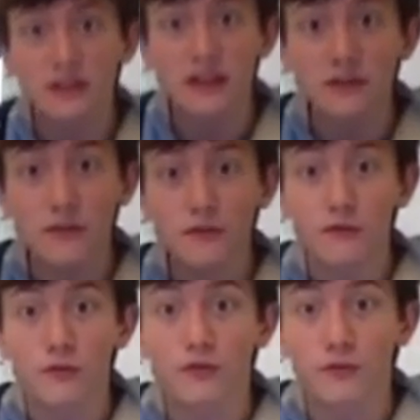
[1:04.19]
given
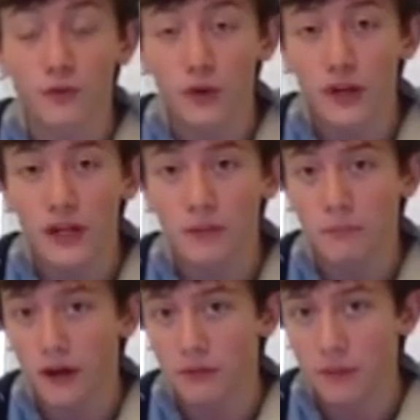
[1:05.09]
for free
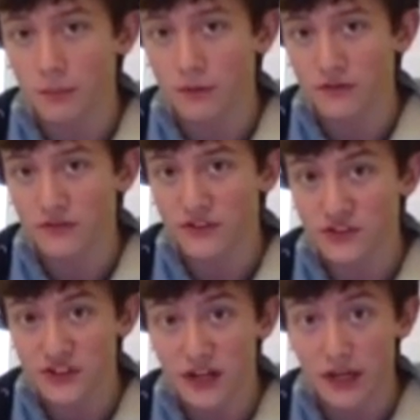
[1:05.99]
by the members of
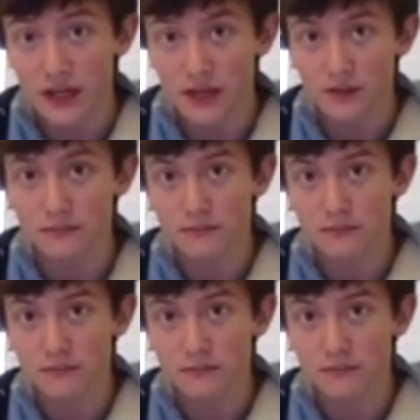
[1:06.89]
society,